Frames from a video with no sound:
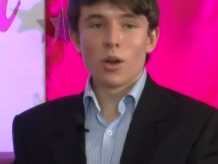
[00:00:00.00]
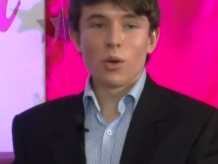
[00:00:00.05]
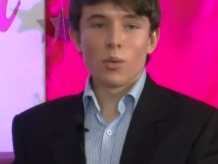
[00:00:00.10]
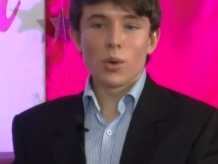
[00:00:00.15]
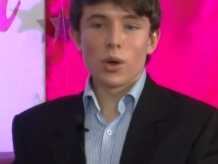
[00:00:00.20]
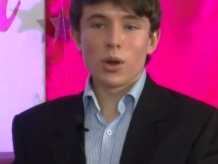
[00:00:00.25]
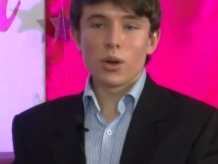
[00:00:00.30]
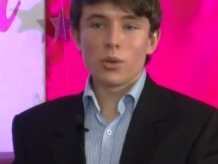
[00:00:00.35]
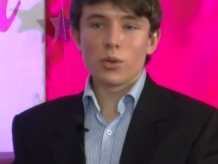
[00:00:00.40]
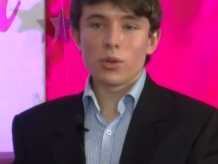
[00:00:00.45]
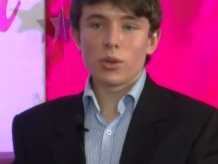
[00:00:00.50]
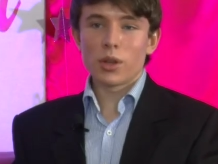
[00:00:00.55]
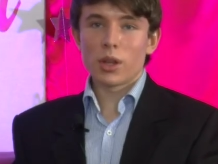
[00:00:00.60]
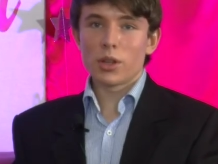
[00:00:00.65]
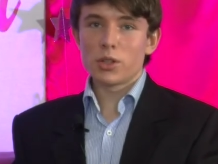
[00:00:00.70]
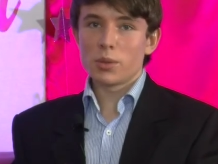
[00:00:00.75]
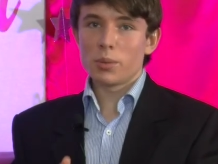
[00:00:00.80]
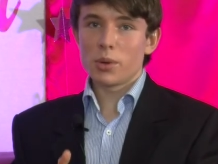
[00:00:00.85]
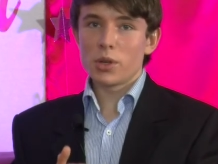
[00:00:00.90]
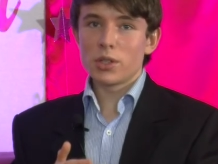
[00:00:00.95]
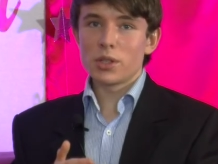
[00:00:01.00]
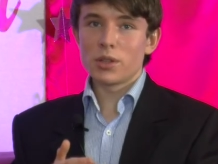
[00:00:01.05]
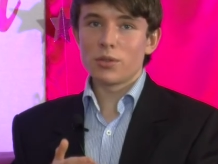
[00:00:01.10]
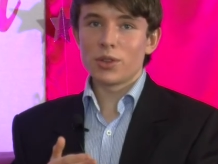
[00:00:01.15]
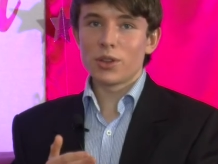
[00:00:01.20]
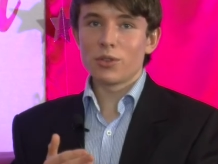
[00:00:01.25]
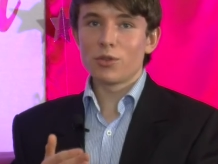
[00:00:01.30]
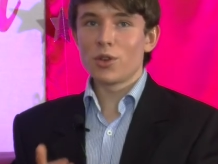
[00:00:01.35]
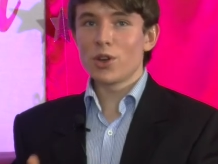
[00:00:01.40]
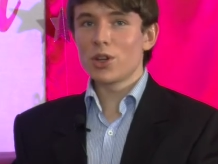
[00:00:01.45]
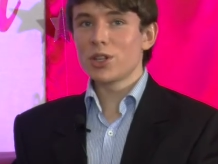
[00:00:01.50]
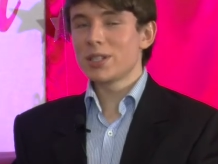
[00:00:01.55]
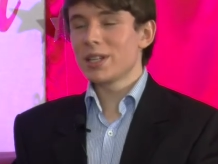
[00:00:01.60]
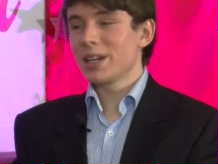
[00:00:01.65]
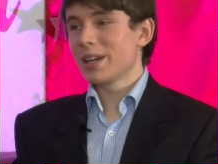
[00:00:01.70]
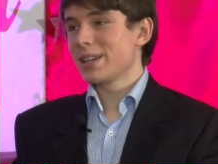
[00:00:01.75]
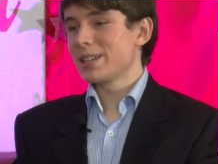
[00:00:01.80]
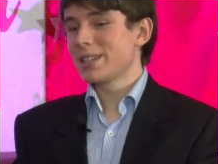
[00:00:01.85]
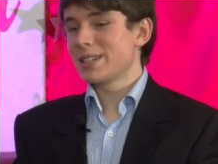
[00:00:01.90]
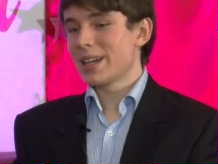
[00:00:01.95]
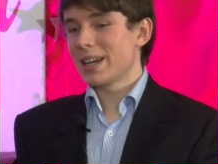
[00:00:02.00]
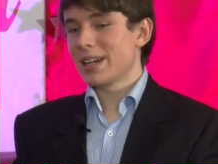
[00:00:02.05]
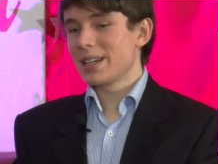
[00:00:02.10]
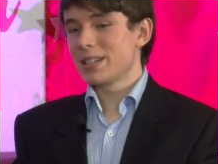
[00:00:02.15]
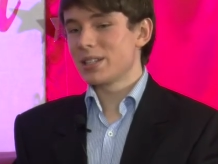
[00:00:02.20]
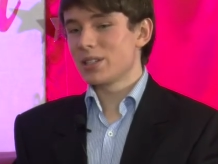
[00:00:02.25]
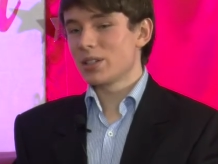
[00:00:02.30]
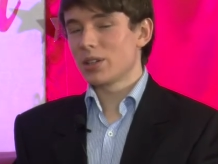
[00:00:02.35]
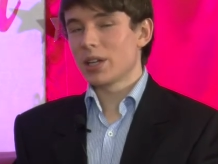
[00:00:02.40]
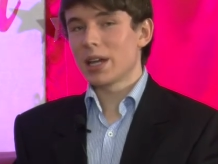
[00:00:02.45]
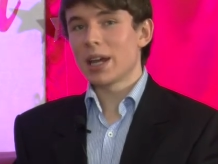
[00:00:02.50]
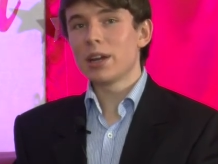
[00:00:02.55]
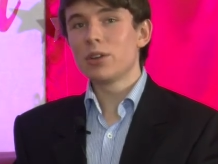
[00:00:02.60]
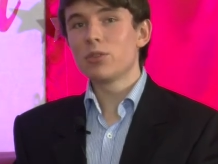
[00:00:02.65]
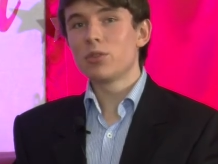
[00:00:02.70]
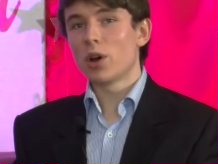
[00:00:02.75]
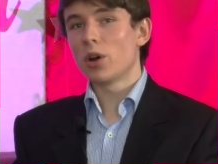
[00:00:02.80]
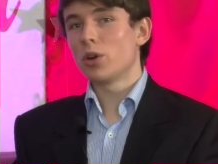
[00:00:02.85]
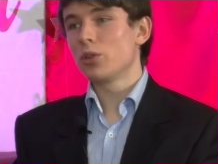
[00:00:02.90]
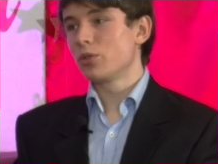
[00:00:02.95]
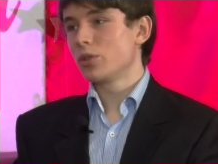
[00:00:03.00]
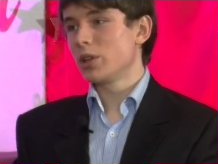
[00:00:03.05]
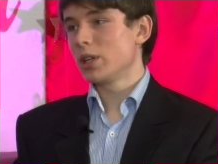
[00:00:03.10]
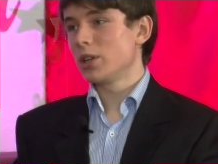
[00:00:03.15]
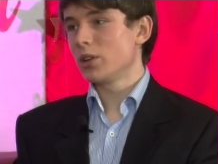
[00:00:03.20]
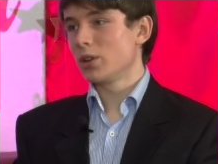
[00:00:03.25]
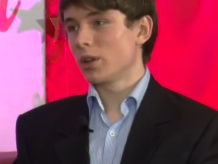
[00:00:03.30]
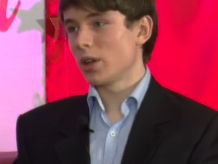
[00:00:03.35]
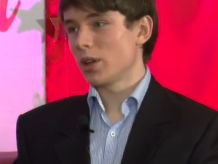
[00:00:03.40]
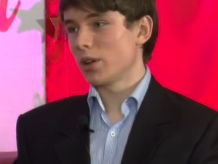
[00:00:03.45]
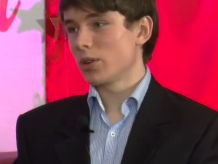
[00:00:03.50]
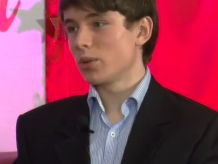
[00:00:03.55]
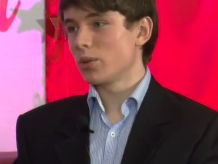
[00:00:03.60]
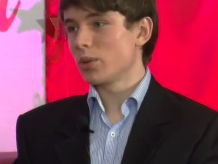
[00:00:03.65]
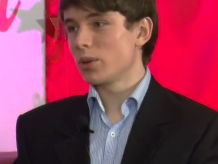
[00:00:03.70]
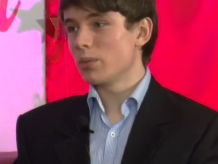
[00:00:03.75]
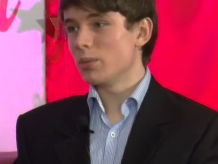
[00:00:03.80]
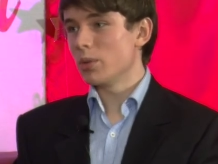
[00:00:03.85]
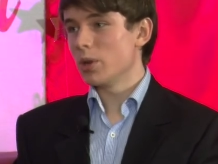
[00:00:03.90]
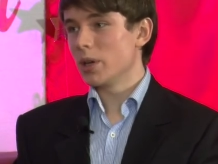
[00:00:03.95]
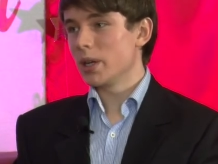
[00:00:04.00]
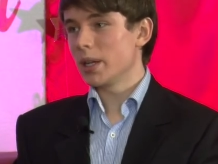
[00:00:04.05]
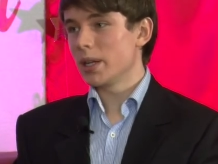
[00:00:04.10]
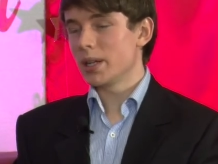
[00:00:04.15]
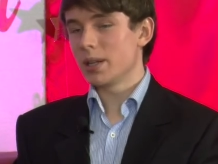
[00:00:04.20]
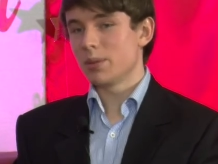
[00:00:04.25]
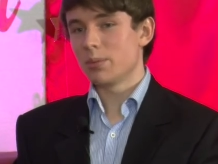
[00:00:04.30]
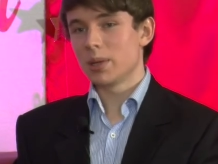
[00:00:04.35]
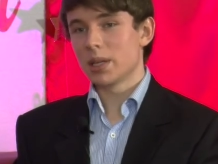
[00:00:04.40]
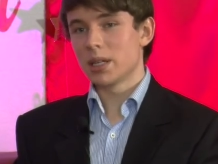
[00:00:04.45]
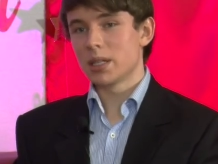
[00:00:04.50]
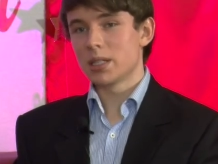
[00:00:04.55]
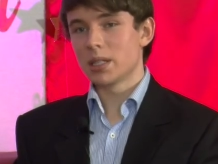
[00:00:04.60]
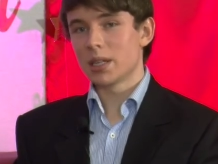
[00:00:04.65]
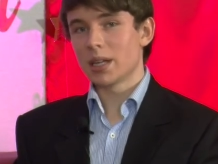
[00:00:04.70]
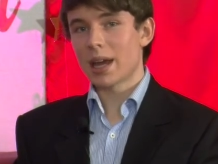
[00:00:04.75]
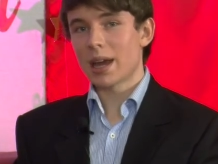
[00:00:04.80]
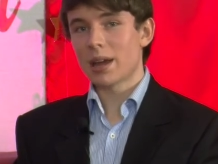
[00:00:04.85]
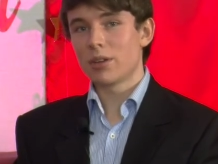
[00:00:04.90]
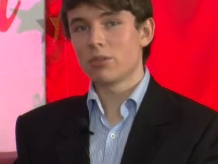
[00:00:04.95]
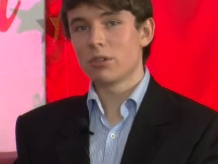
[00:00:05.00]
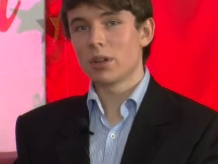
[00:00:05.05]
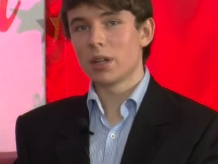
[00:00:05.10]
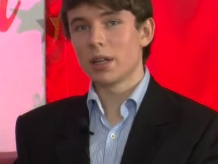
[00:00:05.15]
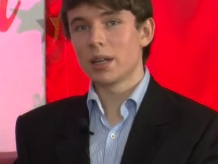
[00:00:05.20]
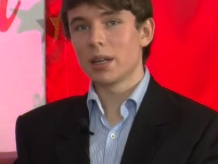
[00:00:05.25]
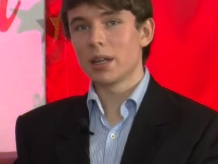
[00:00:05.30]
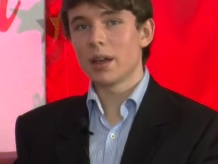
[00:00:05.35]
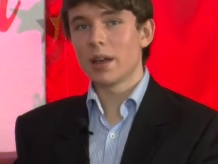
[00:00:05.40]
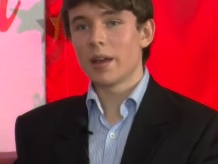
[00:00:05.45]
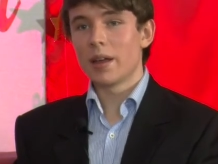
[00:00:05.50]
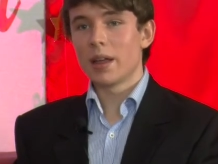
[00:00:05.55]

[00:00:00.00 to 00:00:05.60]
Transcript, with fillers: Well, I suppose the, the first thing I'd say is get involved in your local community, because it can really